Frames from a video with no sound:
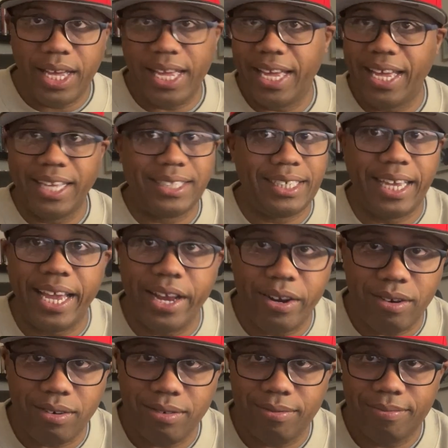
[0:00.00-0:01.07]
It's
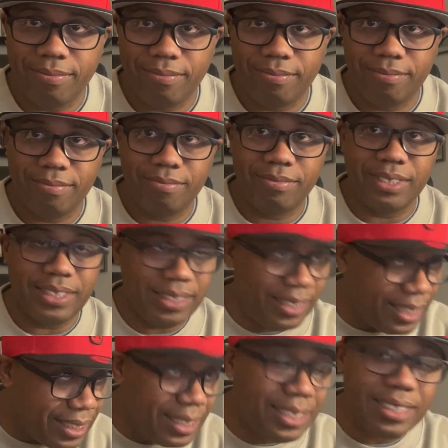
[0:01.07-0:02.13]
here.
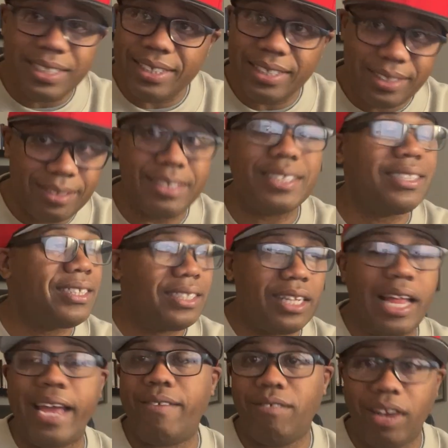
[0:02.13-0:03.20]
This is
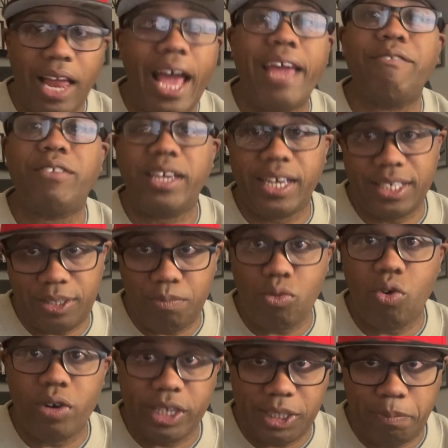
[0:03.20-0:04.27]
life. Life gets
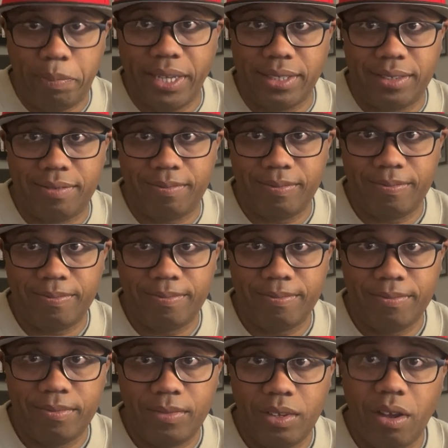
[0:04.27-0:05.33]
more expensive.
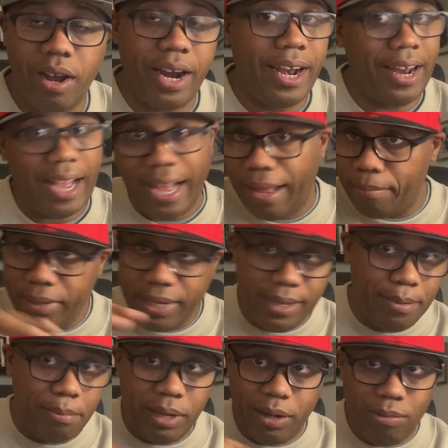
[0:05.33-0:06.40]
All right, I'm in
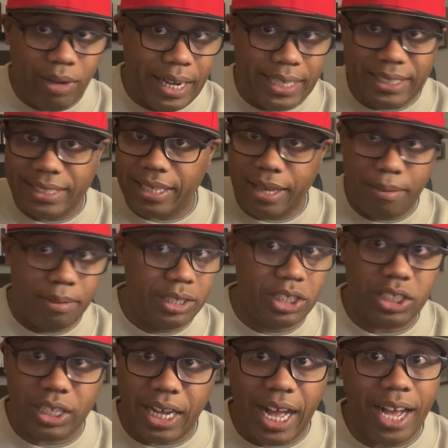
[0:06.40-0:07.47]
the Midwest, I'm in
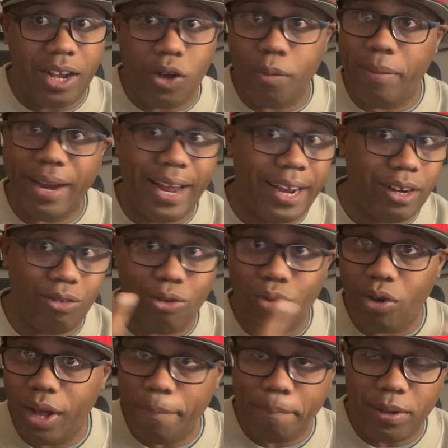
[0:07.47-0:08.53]
Chicago, but I grew
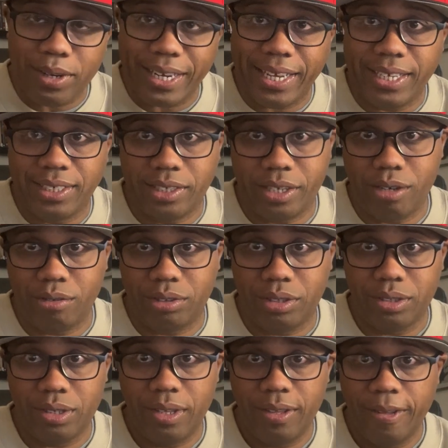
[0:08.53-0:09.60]
up on the East Coast.
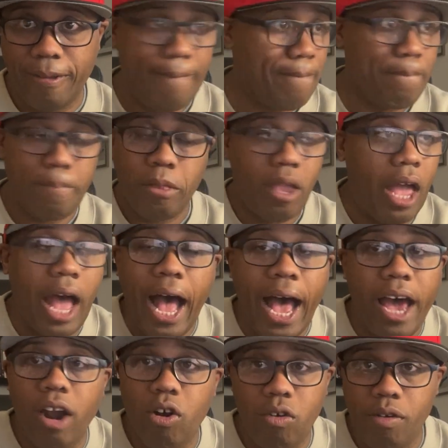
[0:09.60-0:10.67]

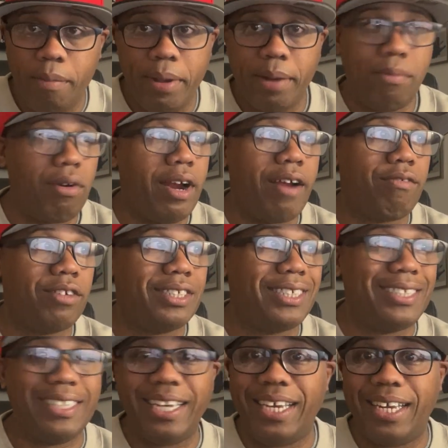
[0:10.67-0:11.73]
I don't remember ever
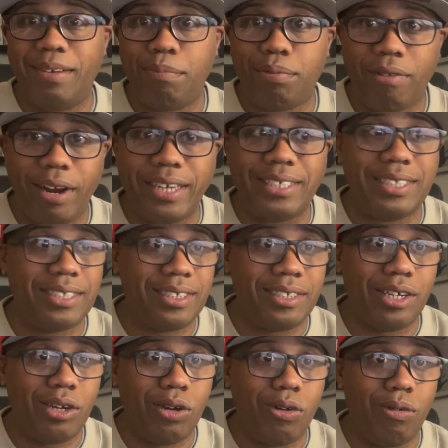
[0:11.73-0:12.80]
seeing prices
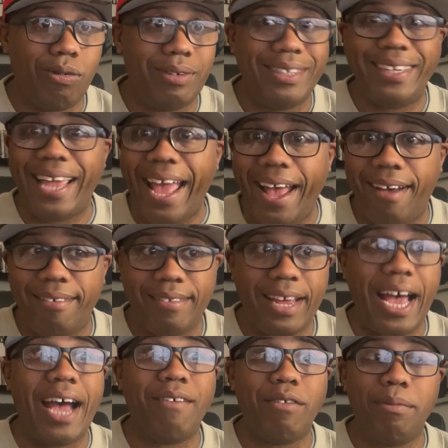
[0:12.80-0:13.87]
go down.
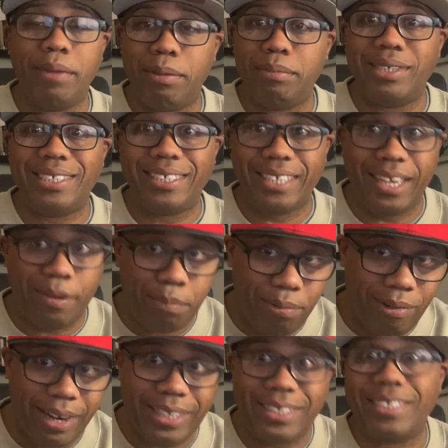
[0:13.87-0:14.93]
I remember seeing
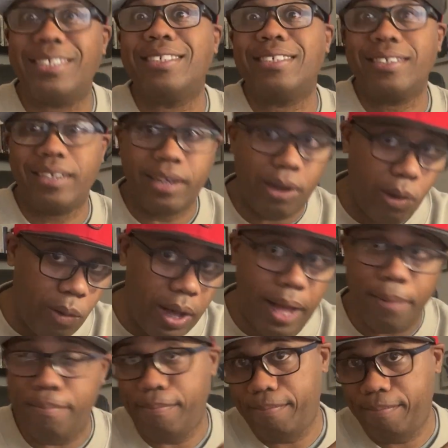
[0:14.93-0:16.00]
prices go up.